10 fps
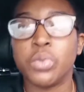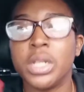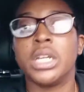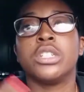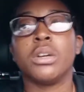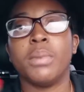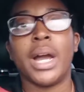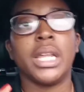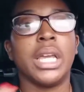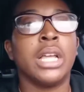to really get your
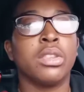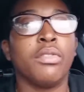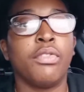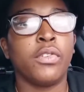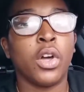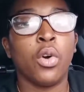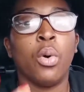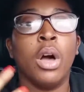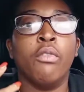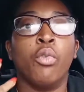body in the flow
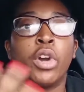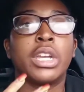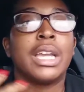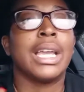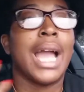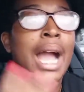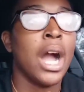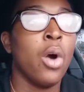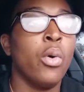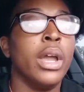of working
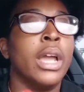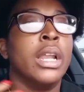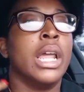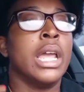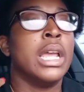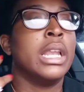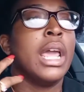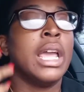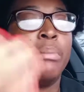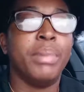out and, and,
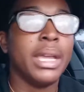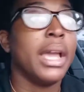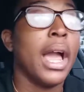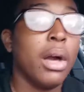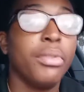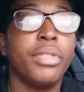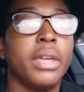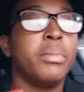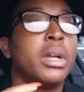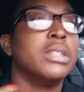and being
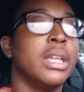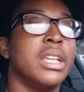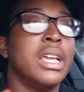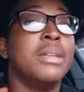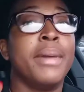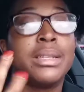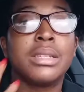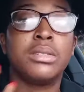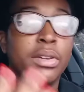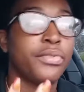healthy because it, it
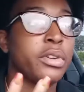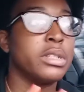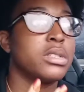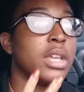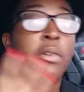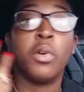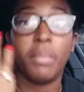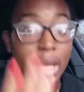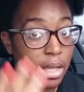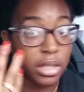makes a difference. It will
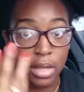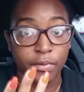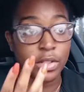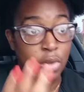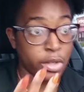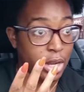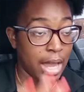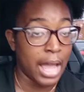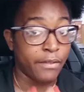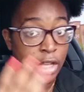make a difference on your
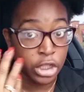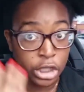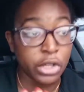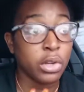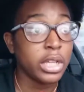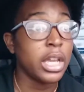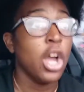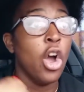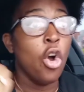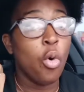life. It genuinely
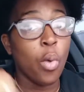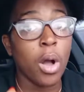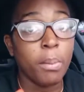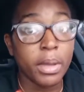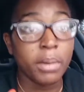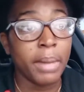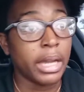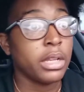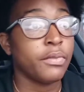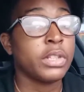will be
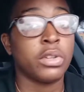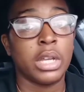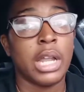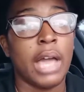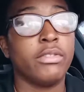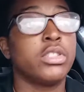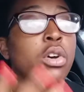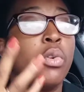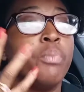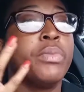make a difference on your life.
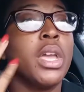So